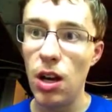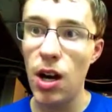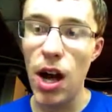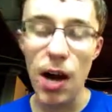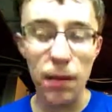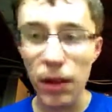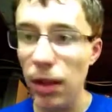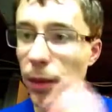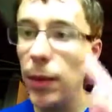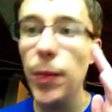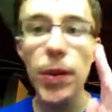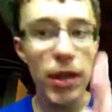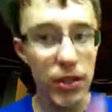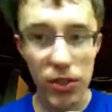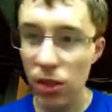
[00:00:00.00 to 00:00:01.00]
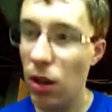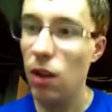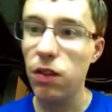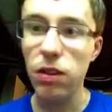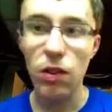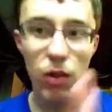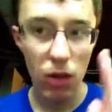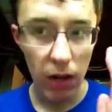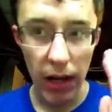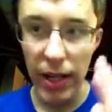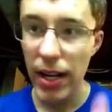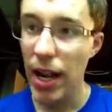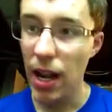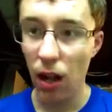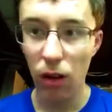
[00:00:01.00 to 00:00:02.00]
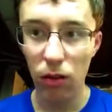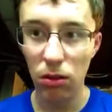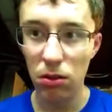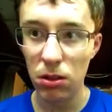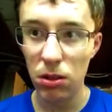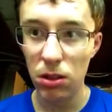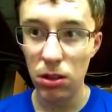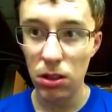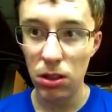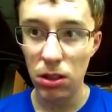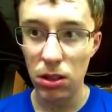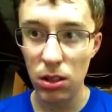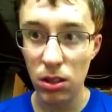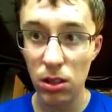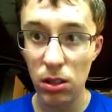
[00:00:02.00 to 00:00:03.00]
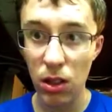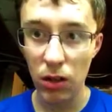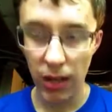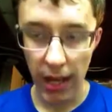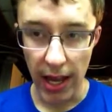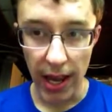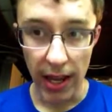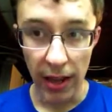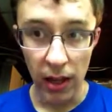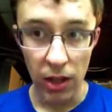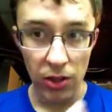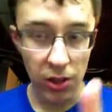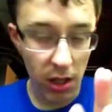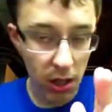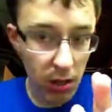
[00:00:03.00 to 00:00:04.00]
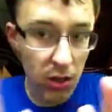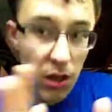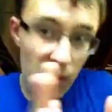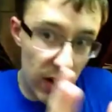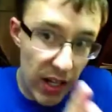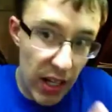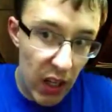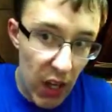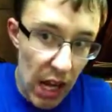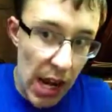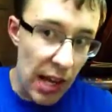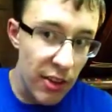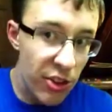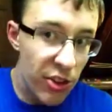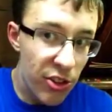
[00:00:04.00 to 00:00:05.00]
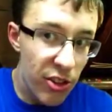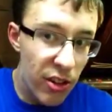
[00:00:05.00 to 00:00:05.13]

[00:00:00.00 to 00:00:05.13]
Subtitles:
I'm going to be pissed off right now. Okay, so you're in a class.